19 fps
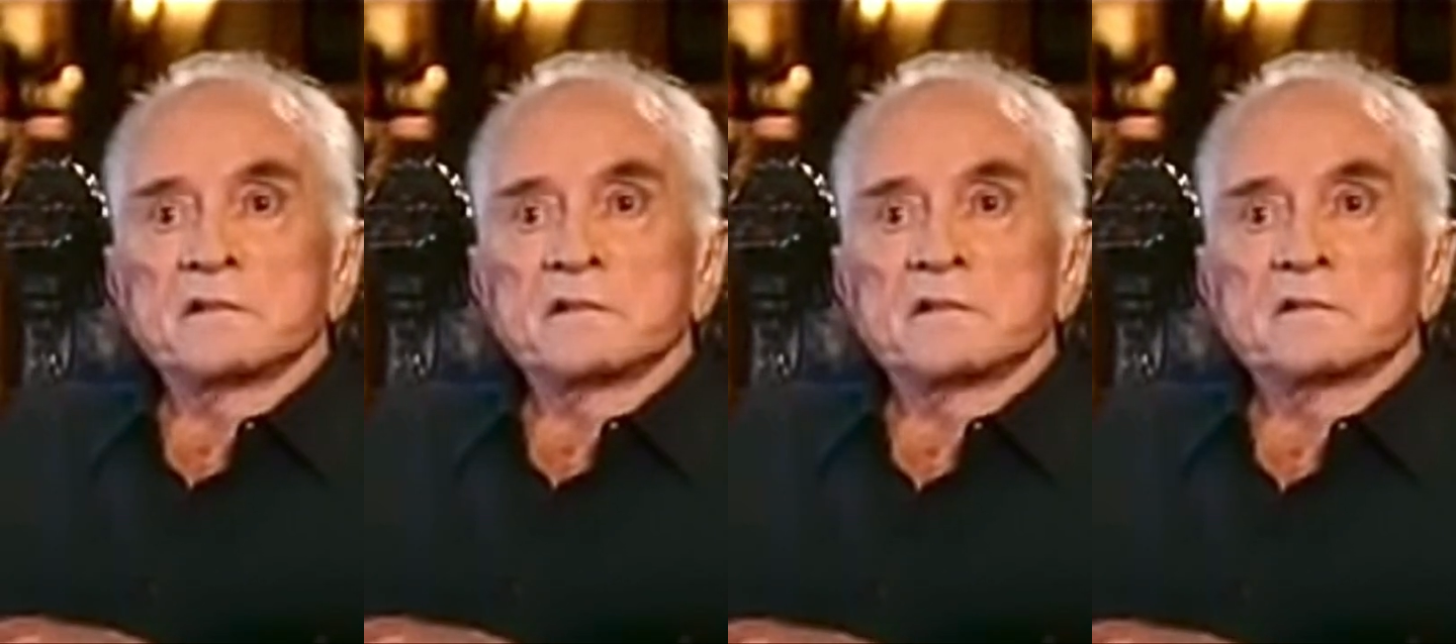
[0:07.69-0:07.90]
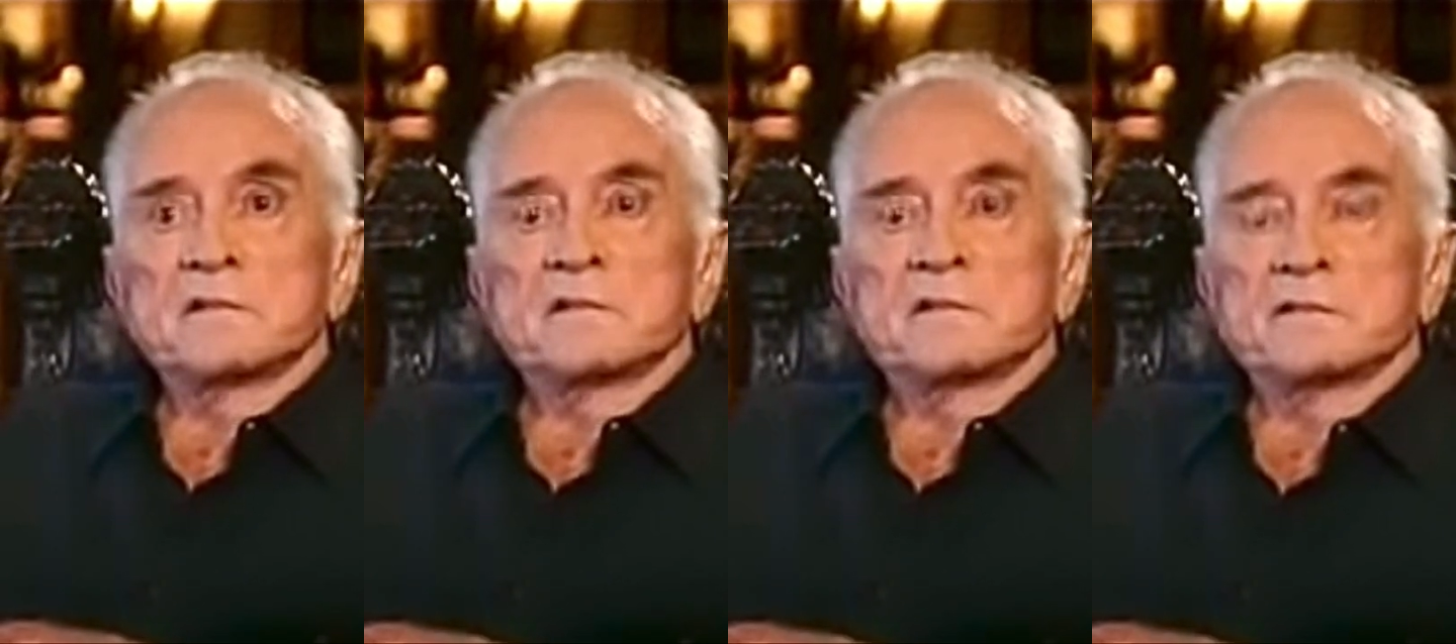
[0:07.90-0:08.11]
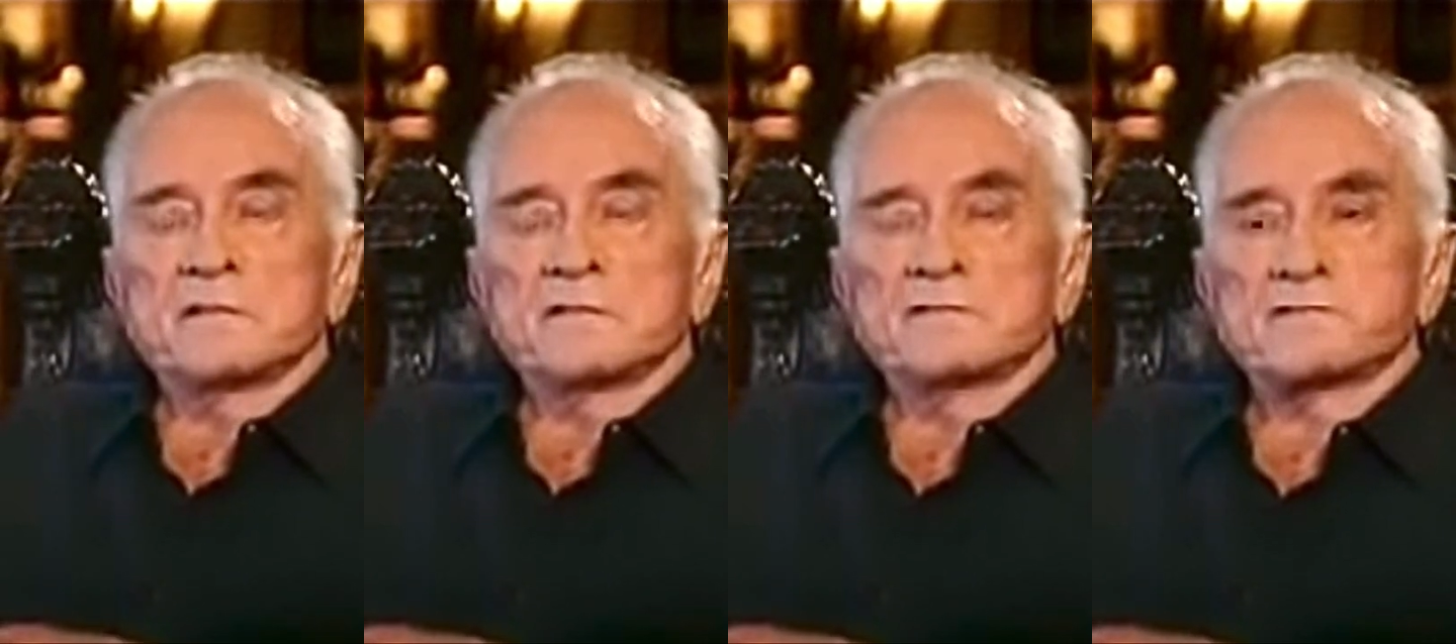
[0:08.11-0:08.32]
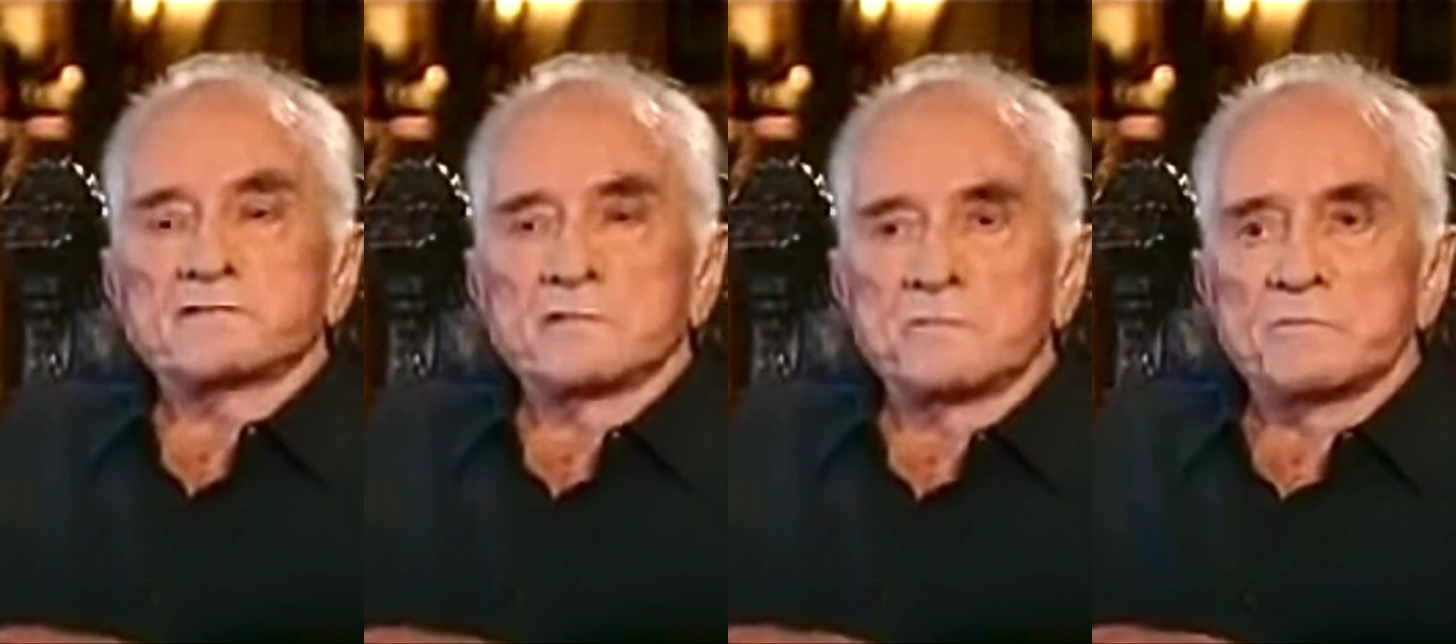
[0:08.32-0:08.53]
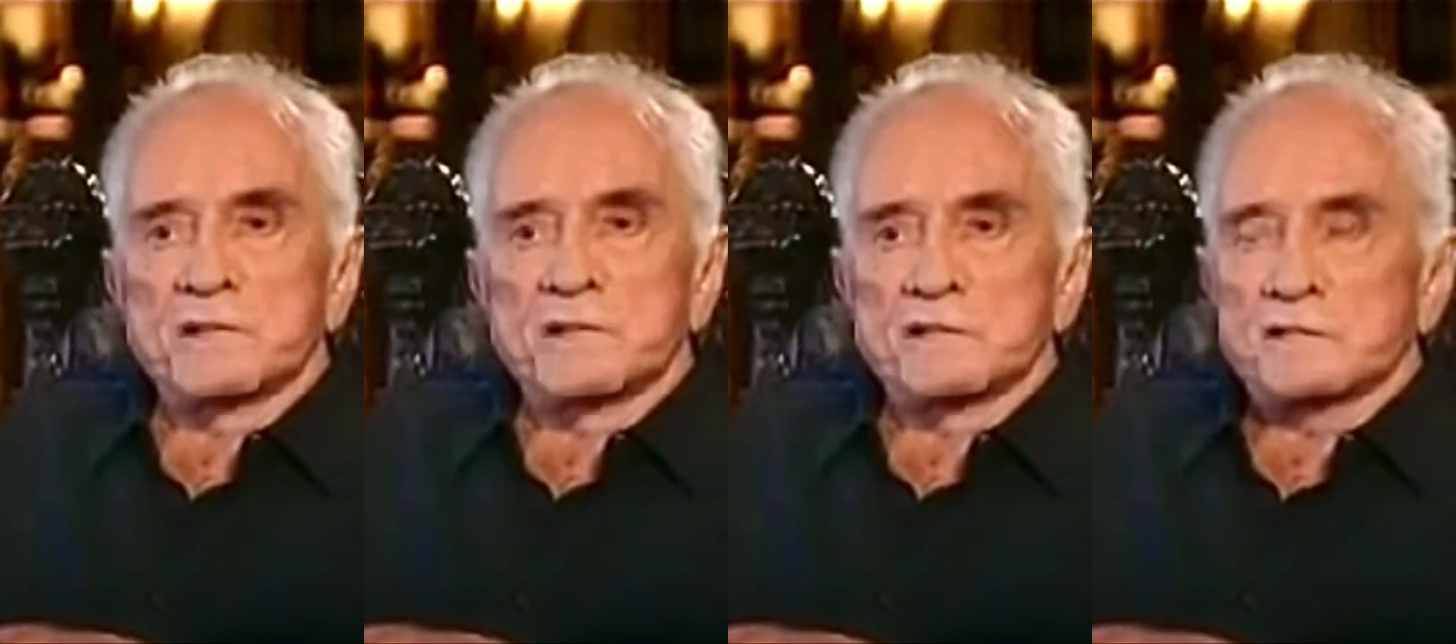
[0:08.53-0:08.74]
And
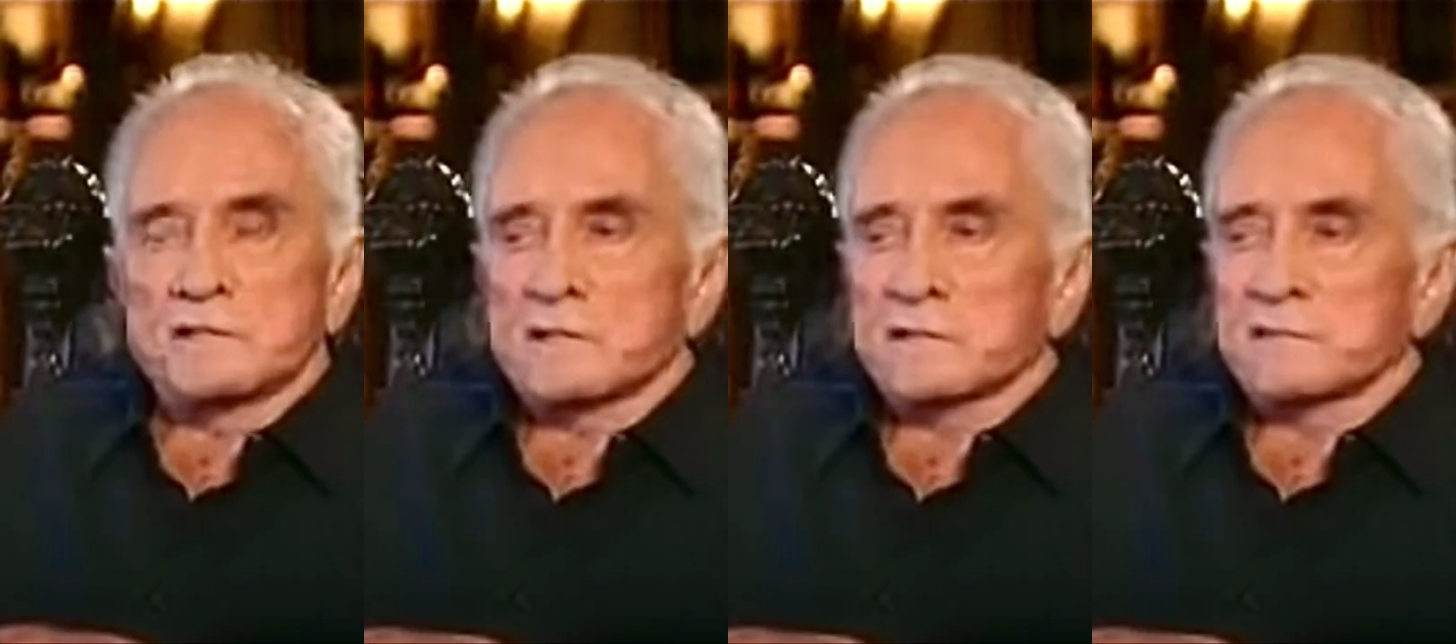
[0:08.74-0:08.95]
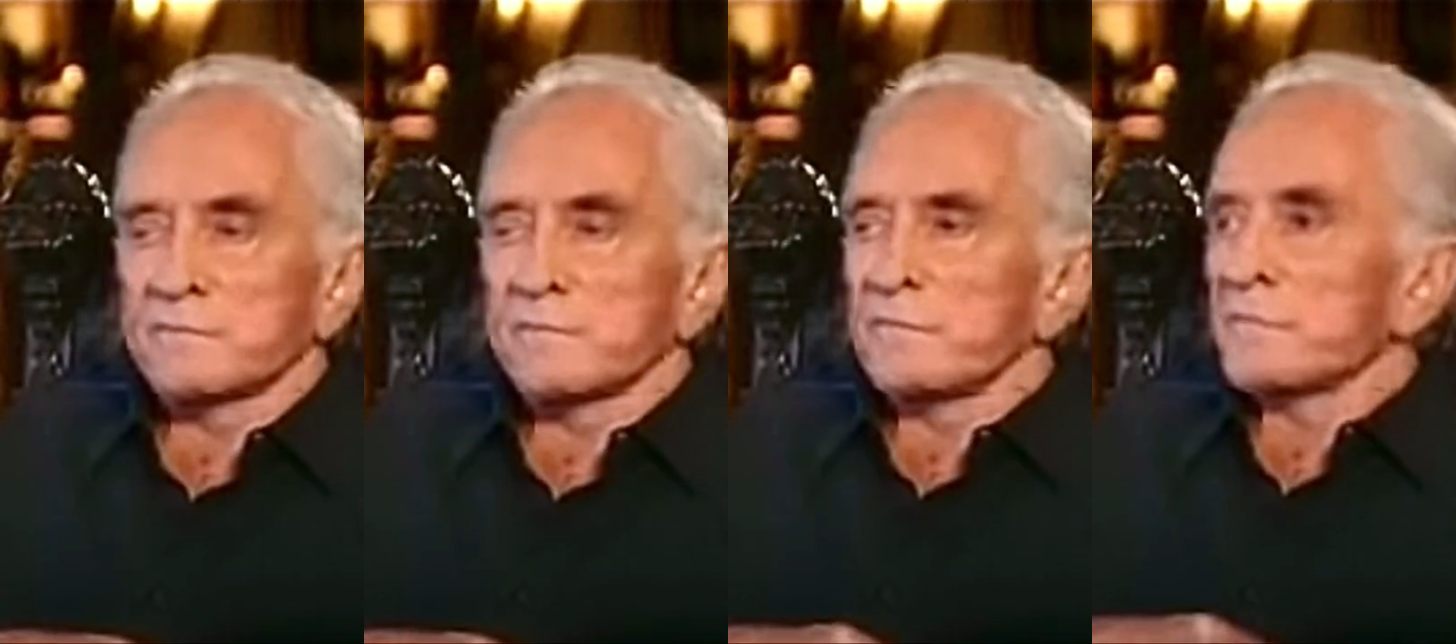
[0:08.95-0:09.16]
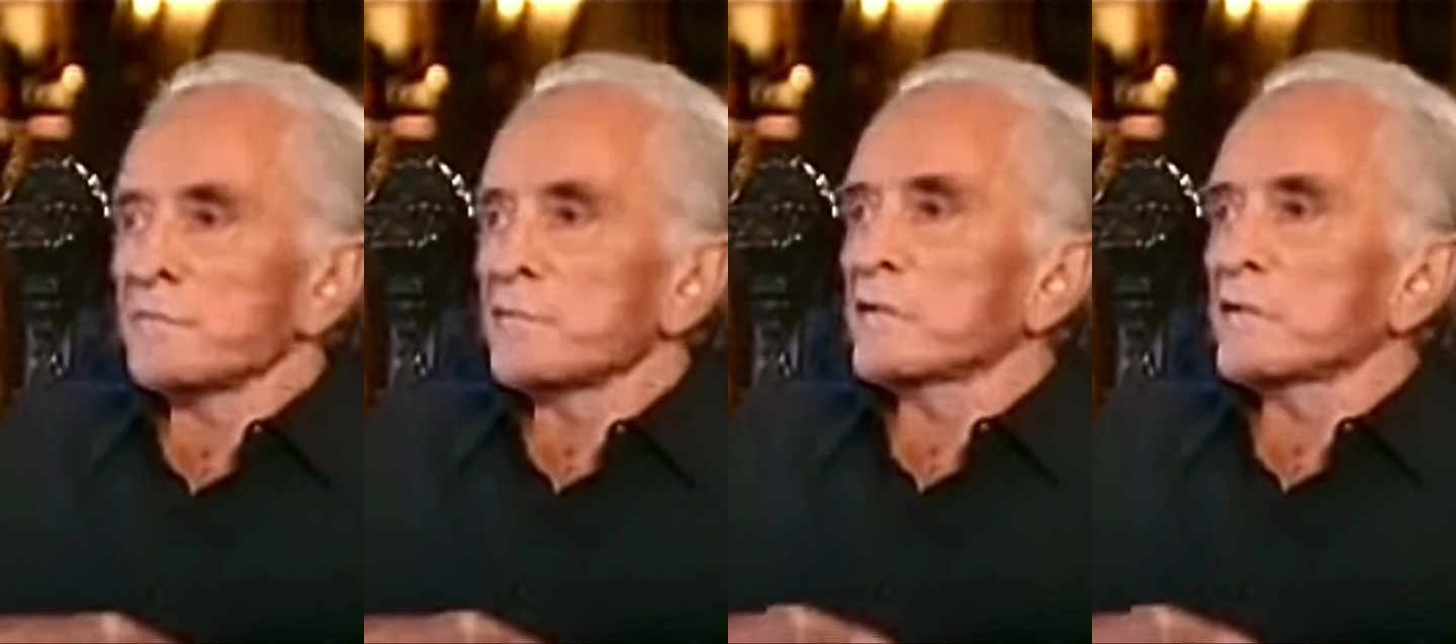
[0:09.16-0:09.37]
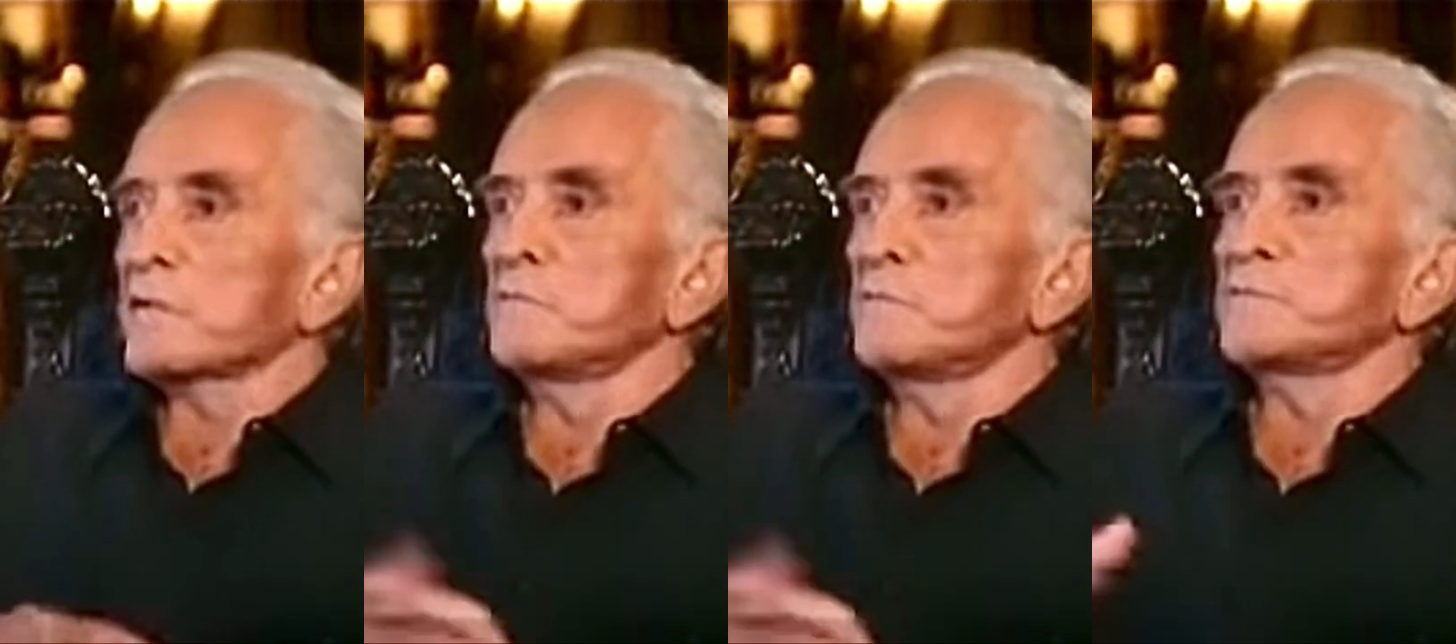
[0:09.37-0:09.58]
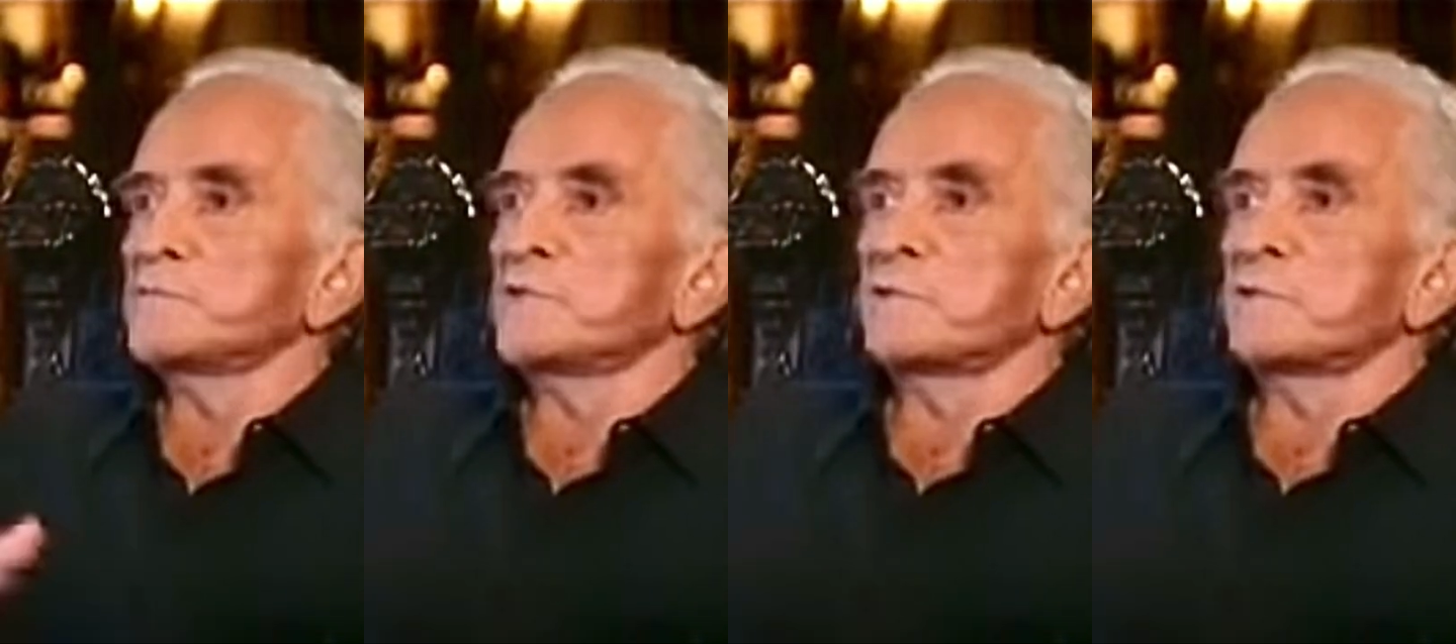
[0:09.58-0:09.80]
somebody
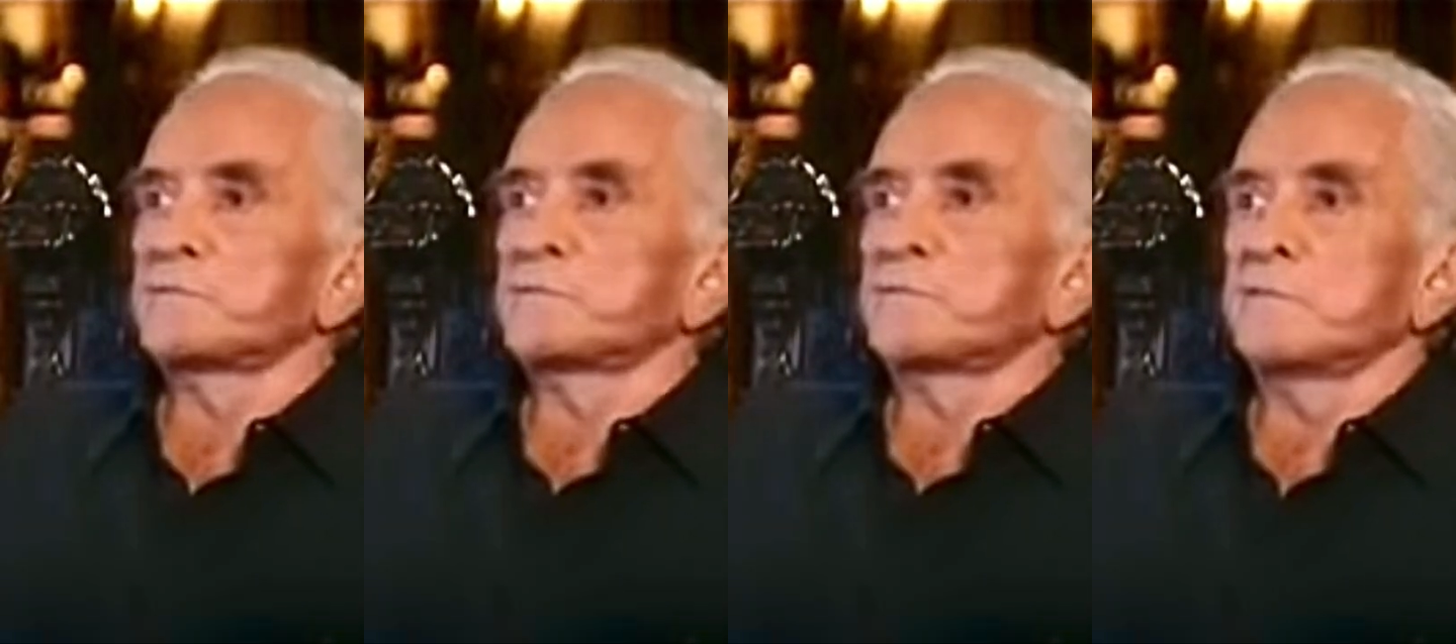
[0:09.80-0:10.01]
comes up